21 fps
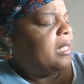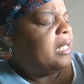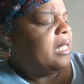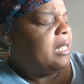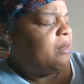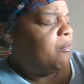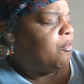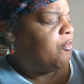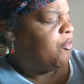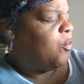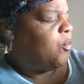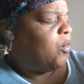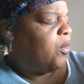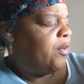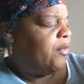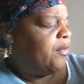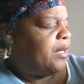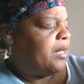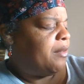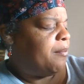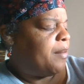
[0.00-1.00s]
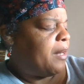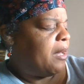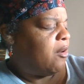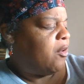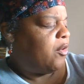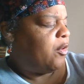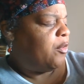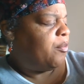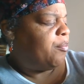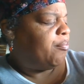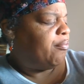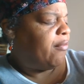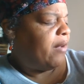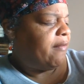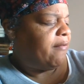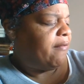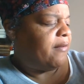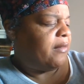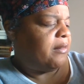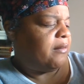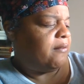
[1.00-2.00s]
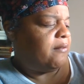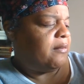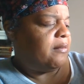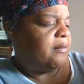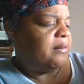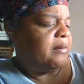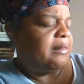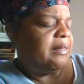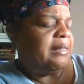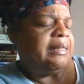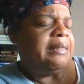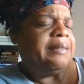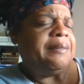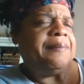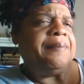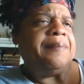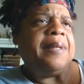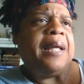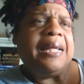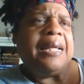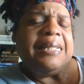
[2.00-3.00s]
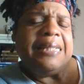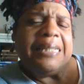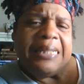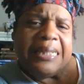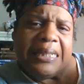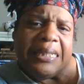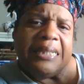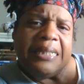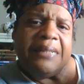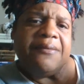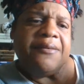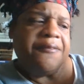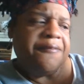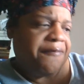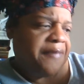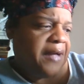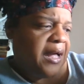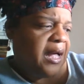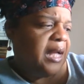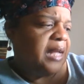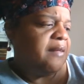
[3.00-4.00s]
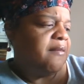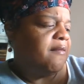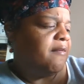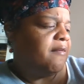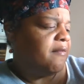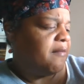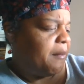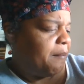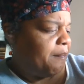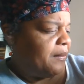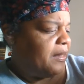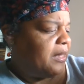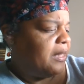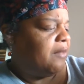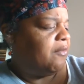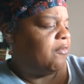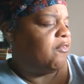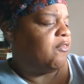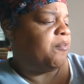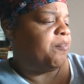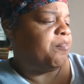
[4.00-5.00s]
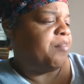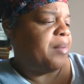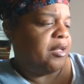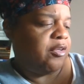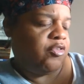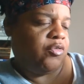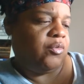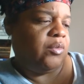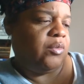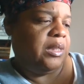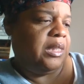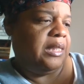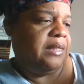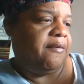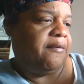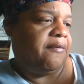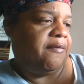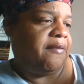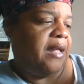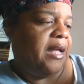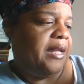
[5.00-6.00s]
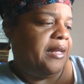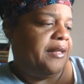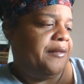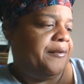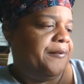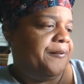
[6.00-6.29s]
He was worried about her present. I need to find something special, he decided.